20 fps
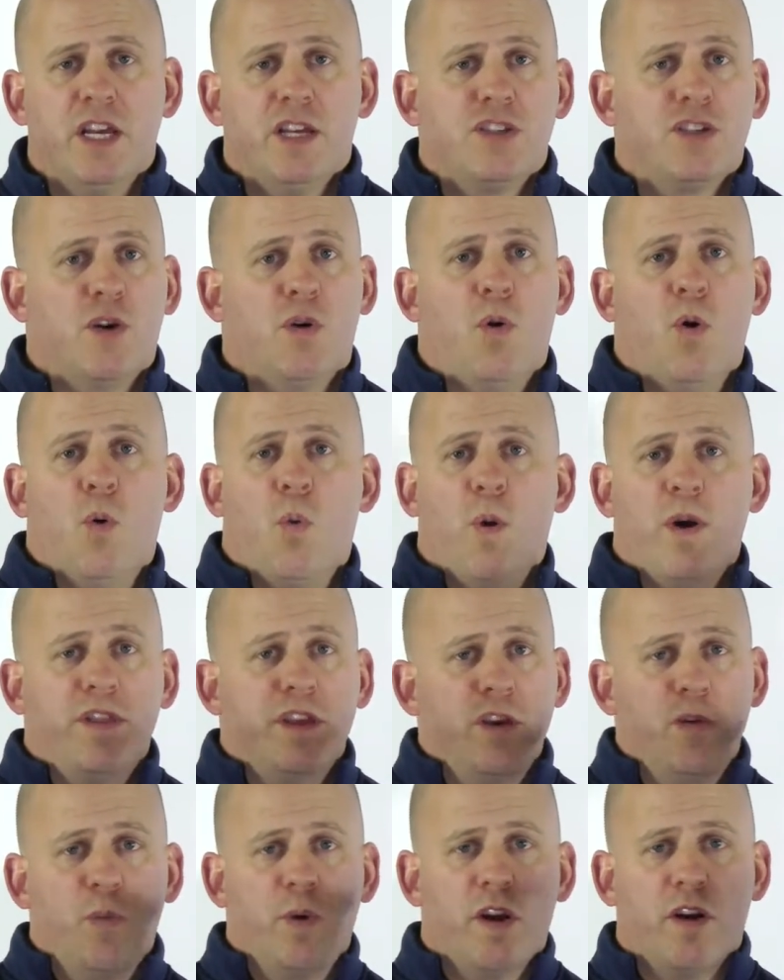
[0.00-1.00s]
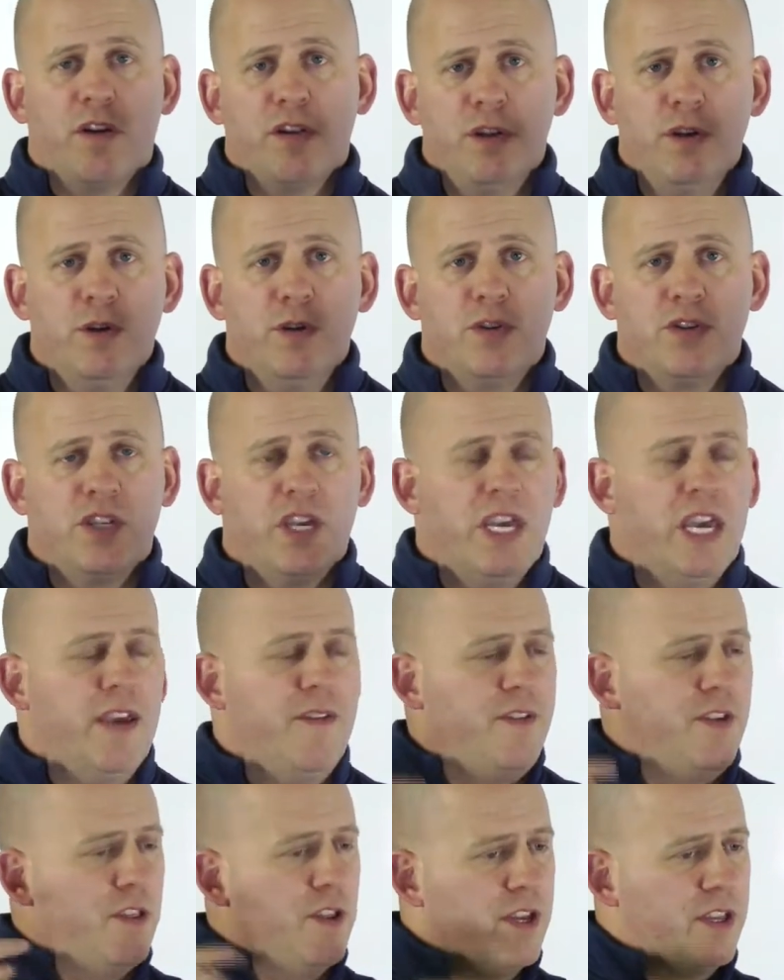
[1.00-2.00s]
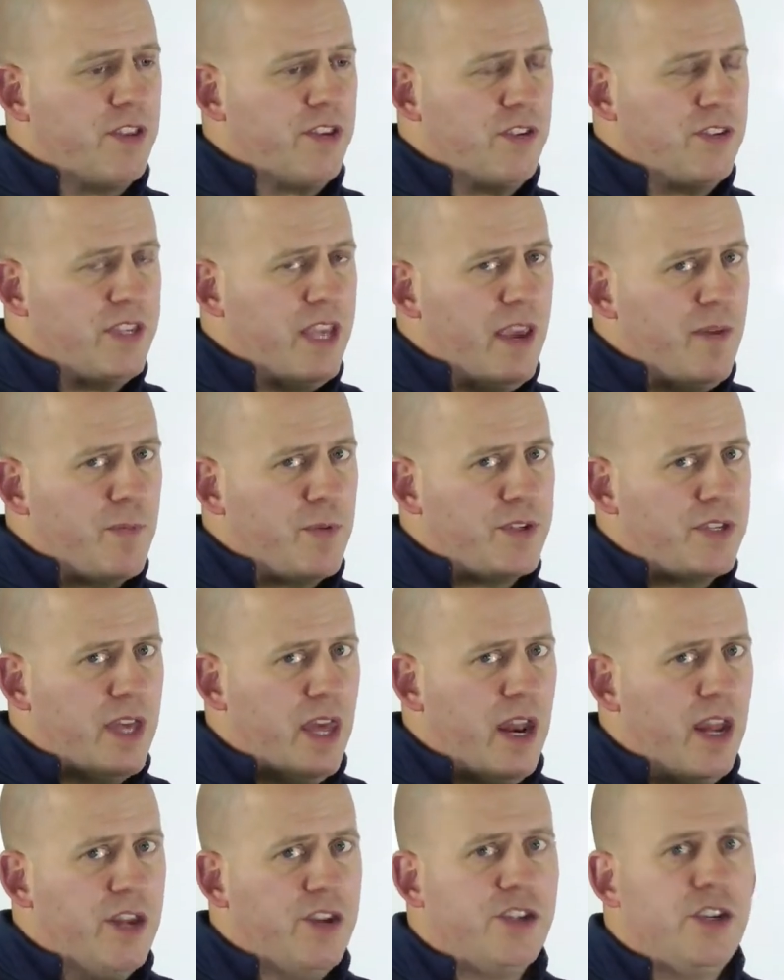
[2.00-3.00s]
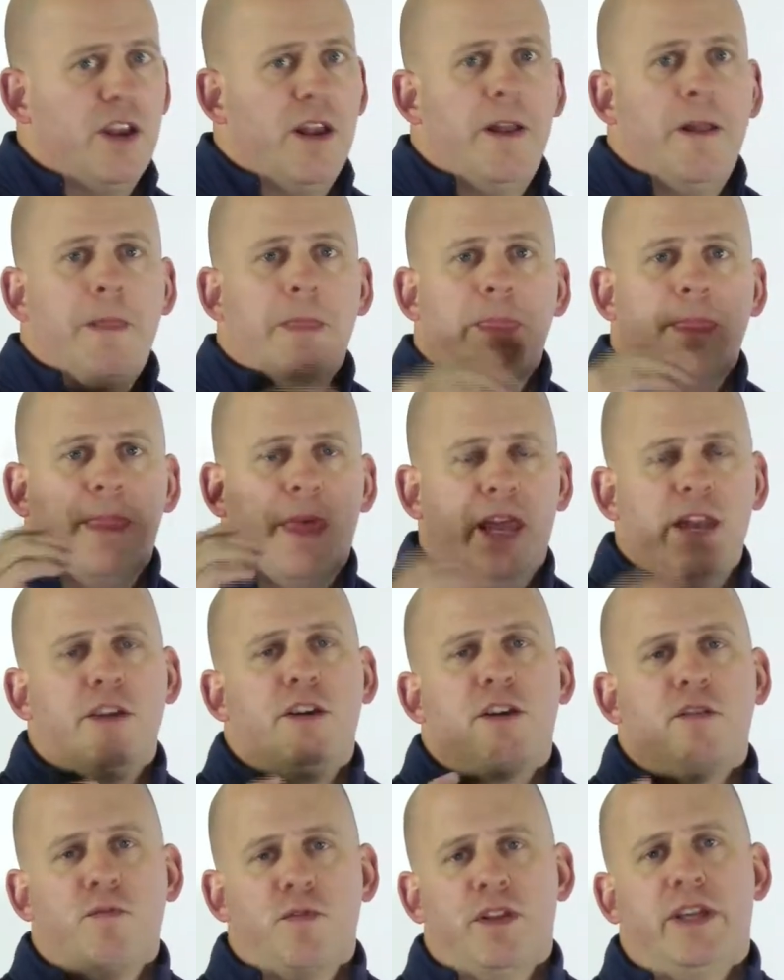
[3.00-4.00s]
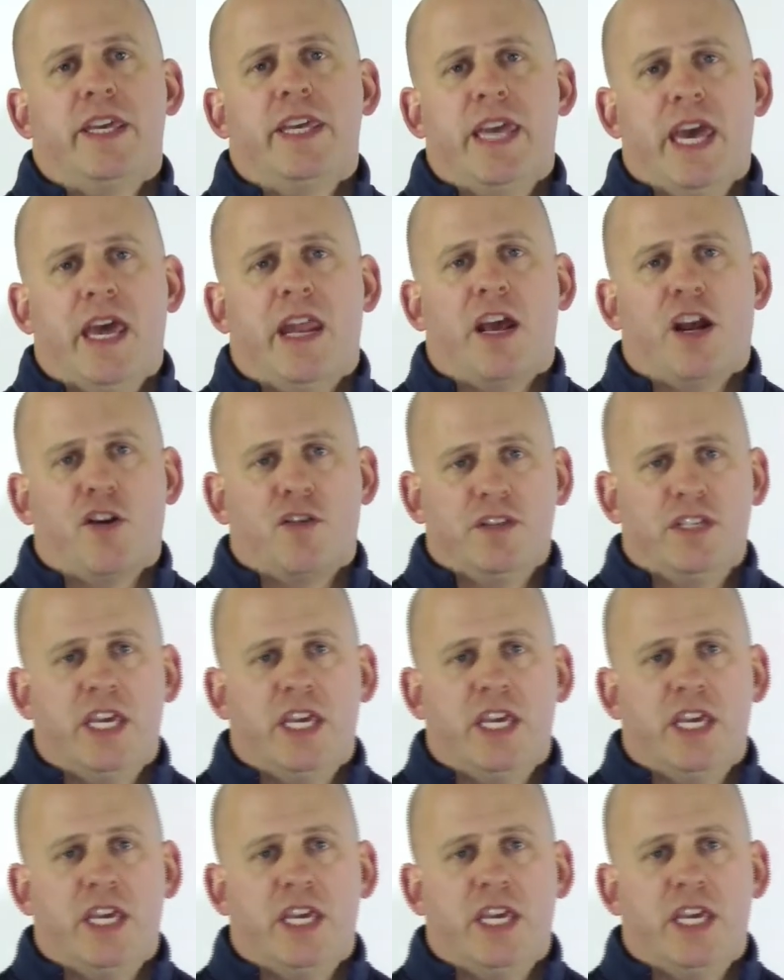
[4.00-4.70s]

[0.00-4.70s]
So whether you win or lose, if you look at the save percentage, then you can really get a